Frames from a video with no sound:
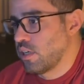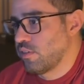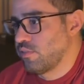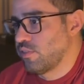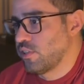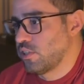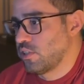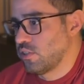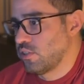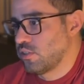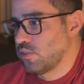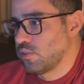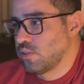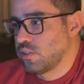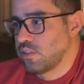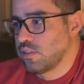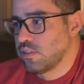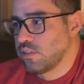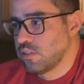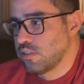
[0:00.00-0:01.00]
add Physion to
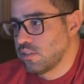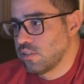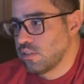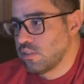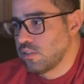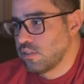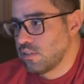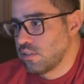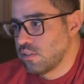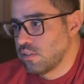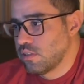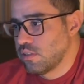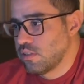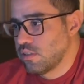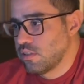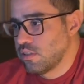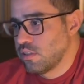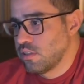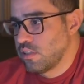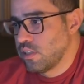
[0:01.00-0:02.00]
it.
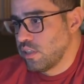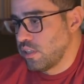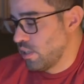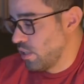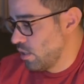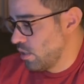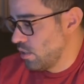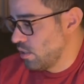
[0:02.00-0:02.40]
And then